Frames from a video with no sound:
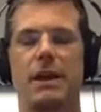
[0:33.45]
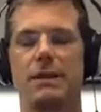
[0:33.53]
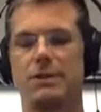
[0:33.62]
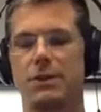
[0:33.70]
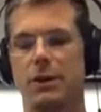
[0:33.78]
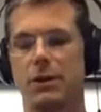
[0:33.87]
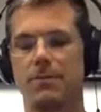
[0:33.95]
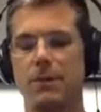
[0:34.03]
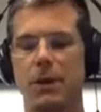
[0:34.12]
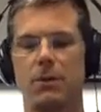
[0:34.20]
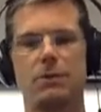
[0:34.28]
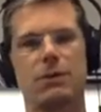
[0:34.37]
And so
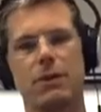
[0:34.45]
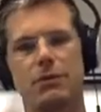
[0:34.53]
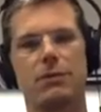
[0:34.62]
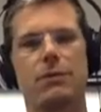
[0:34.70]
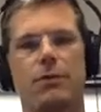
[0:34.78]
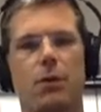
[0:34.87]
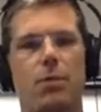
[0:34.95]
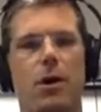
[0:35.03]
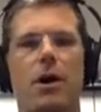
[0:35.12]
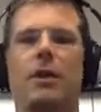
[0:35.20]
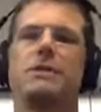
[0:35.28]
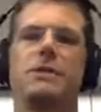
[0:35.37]
once you go through the 4
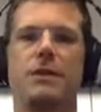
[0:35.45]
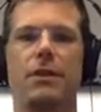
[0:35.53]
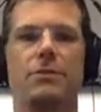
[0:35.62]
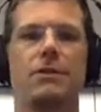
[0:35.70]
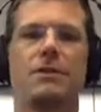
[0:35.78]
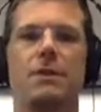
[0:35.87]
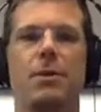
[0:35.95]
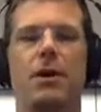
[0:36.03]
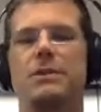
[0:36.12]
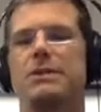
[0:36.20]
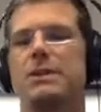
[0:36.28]
parts and the 3 subparts,